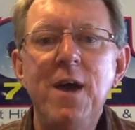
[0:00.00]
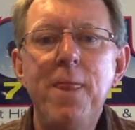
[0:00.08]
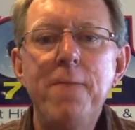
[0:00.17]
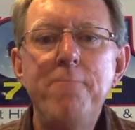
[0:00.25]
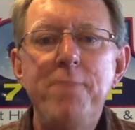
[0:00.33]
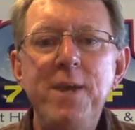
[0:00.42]

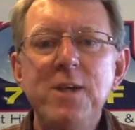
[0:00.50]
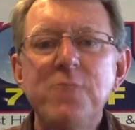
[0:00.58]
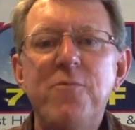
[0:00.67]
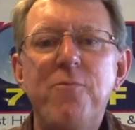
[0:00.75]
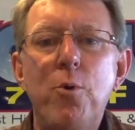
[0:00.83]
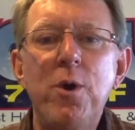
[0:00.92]
The biggest
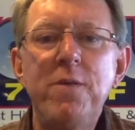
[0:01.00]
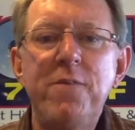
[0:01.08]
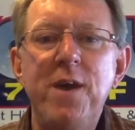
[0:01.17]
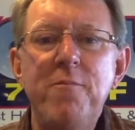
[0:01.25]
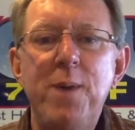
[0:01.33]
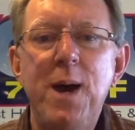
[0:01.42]

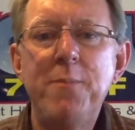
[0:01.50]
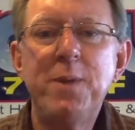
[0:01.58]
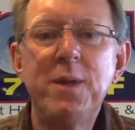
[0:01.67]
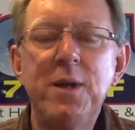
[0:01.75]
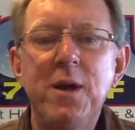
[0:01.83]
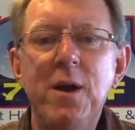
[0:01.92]
45
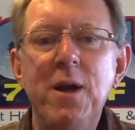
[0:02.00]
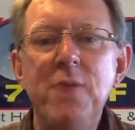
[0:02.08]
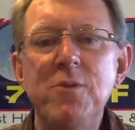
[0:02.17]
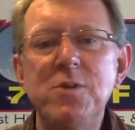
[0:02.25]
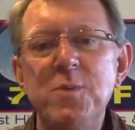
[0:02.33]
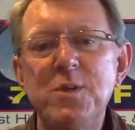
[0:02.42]
popularity
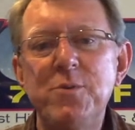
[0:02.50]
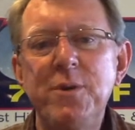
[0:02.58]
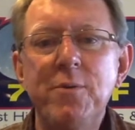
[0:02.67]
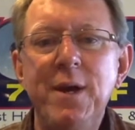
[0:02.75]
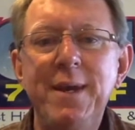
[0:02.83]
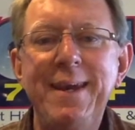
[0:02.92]
was between
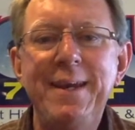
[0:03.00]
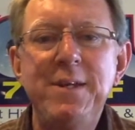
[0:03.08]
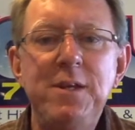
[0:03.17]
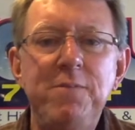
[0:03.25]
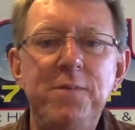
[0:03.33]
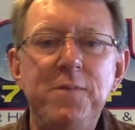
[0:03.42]
around
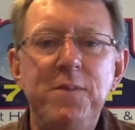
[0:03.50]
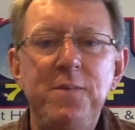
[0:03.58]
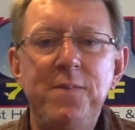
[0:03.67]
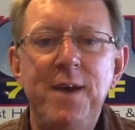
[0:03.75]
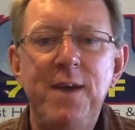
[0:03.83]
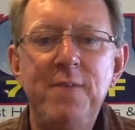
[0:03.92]

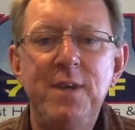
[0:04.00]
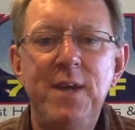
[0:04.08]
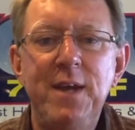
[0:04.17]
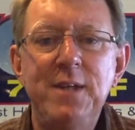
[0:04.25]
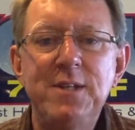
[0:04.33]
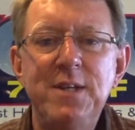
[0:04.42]
1955 and
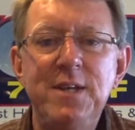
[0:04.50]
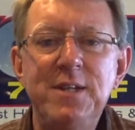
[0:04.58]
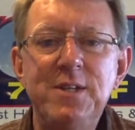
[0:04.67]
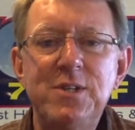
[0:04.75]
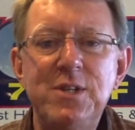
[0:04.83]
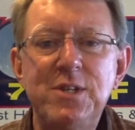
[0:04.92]

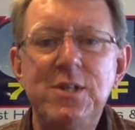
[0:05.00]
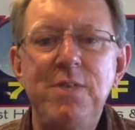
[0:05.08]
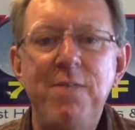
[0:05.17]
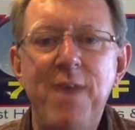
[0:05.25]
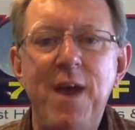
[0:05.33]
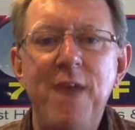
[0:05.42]

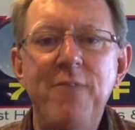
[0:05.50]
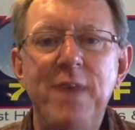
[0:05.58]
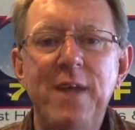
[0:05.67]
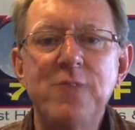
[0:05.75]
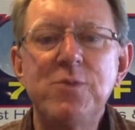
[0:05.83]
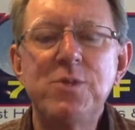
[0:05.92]
1965.
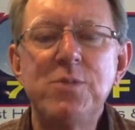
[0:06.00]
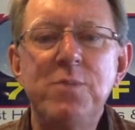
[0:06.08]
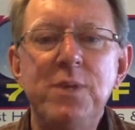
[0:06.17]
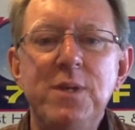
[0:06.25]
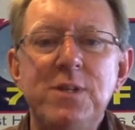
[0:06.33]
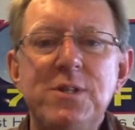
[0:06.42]
That was the
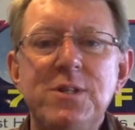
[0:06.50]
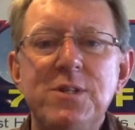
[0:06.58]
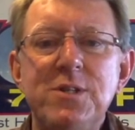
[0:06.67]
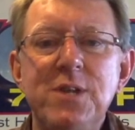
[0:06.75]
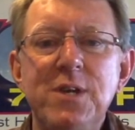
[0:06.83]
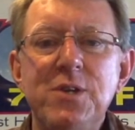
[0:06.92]
biggest
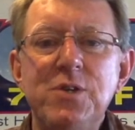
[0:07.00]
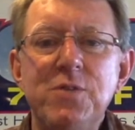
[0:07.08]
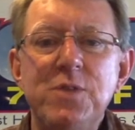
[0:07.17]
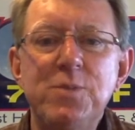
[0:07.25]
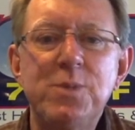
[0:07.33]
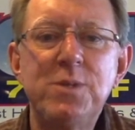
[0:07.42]
sales of
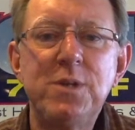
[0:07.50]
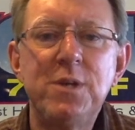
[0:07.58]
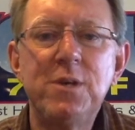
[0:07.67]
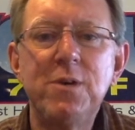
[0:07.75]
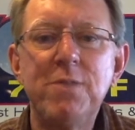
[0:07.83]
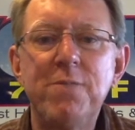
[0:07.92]
this
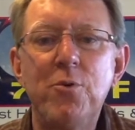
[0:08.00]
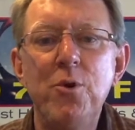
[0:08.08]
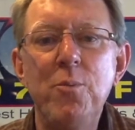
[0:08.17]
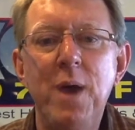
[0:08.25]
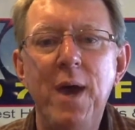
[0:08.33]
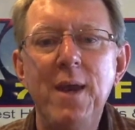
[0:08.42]
particular
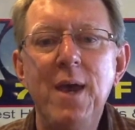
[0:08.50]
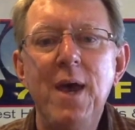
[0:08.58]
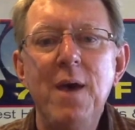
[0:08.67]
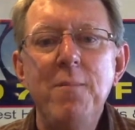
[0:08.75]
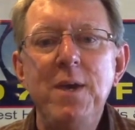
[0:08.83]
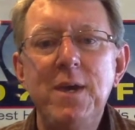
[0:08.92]
format
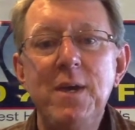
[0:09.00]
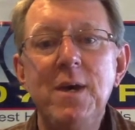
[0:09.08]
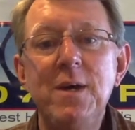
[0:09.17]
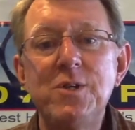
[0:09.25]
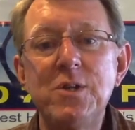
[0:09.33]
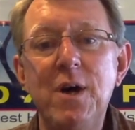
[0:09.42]

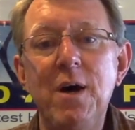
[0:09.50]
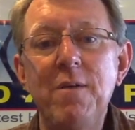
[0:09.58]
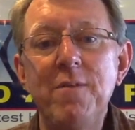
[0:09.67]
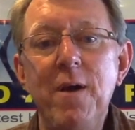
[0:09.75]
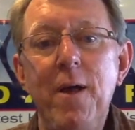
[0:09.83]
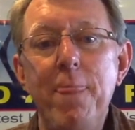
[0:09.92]
because
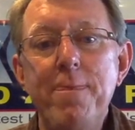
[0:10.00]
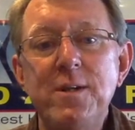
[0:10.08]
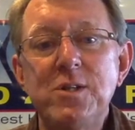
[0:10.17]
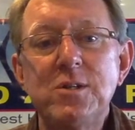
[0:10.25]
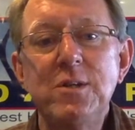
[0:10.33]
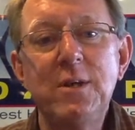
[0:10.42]
of
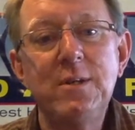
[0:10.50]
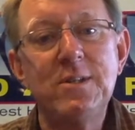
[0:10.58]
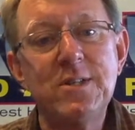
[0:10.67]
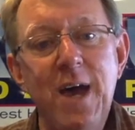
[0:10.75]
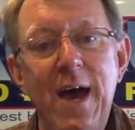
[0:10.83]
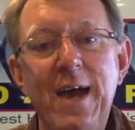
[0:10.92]
this
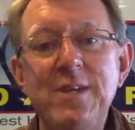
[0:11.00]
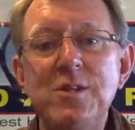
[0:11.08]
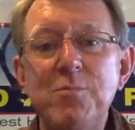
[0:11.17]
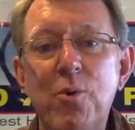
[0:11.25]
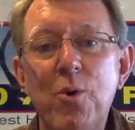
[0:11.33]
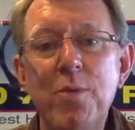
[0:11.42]
size
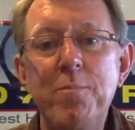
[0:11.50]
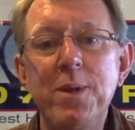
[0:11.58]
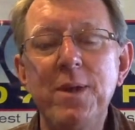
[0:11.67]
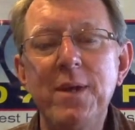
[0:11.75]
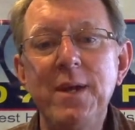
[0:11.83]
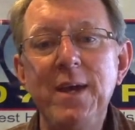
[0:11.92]
and
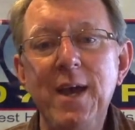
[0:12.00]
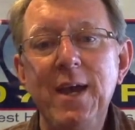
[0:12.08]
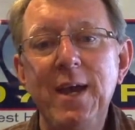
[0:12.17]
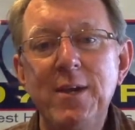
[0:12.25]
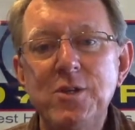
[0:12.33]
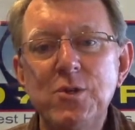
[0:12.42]
portability.
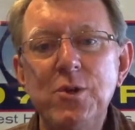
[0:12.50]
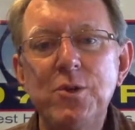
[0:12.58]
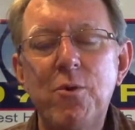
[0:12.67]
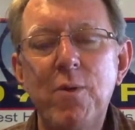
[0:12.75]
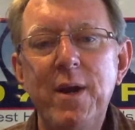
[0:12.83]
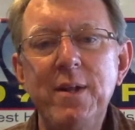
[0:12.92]
It
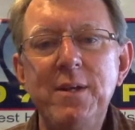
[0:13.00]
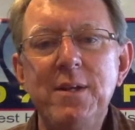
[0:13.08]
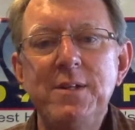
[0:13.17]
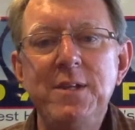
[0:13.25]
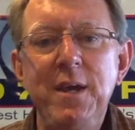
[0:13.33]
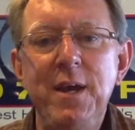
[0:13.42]
sold greatly to
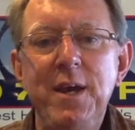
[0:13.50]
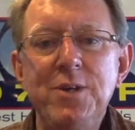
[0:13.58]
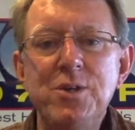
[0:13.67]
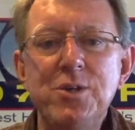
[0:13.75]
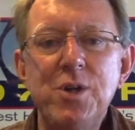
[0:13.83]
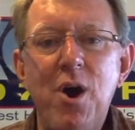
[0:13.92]

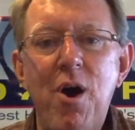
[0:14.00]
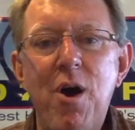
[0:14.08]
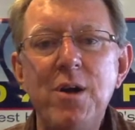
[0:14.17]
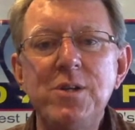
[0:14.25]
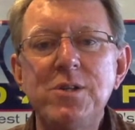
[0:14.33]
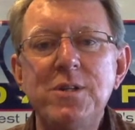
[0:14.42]
teenagers.
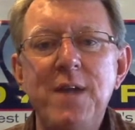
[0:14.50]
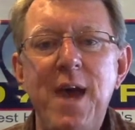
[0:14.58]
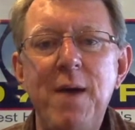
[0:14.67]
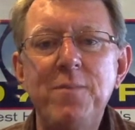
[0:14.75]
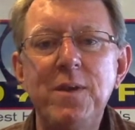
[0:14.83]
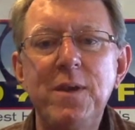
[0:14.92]
Artists
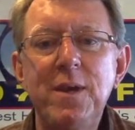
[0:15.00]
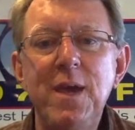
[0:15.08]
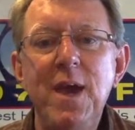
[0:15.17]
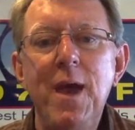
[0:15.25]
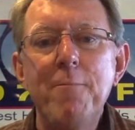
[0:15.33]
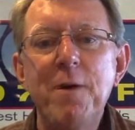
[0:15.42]
adapted it.
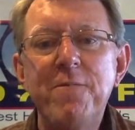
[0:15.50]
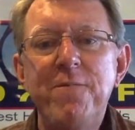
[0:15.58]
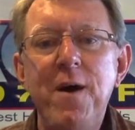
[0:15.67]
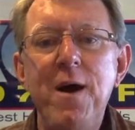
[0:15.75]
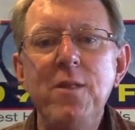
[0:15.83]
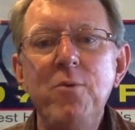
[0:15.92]
But
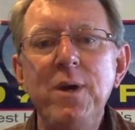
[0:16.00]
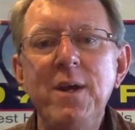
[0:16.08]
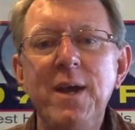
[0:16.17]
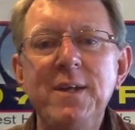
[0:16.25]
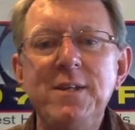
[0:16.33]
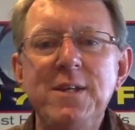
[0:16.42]
following
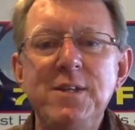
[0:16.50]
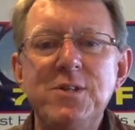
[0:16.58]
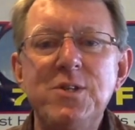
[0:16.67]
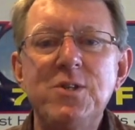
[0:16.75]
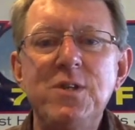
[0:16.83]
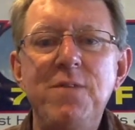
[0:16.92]

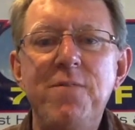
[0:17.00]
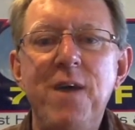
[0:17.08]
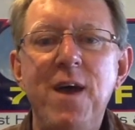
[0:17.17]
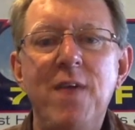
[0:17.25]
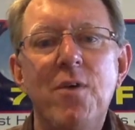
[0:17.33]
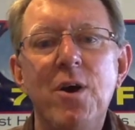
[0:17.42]

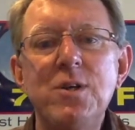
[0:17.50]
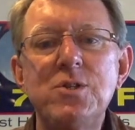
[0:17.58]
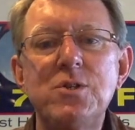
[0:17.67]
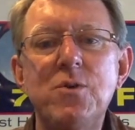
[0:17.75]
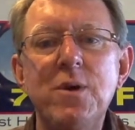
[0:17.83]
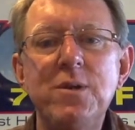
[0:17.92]
1965, artists
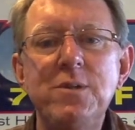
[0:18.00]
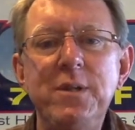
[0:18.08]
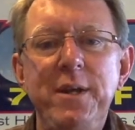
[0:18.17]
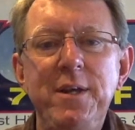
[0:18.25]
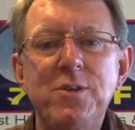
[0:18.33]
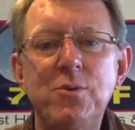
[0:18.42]
started
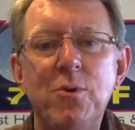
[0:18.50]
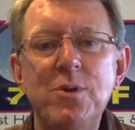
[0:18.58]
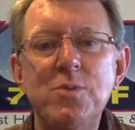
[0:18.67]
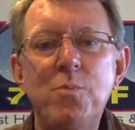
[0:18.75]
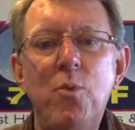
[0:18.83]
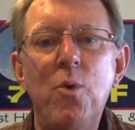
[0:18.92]
leaning
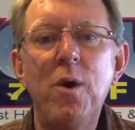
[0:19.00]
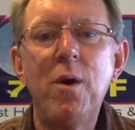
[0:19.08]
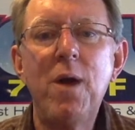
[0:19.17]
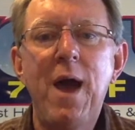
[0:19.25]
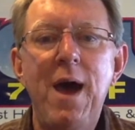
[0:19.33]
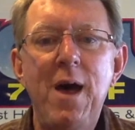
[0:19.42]
towards
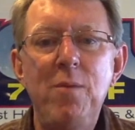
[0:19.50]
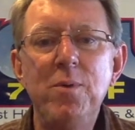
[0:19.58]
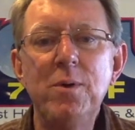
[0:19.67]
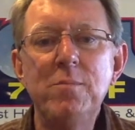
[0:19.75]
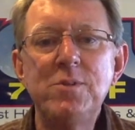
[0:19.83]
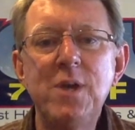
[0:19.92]
more
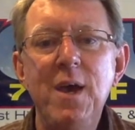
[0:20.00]
albums.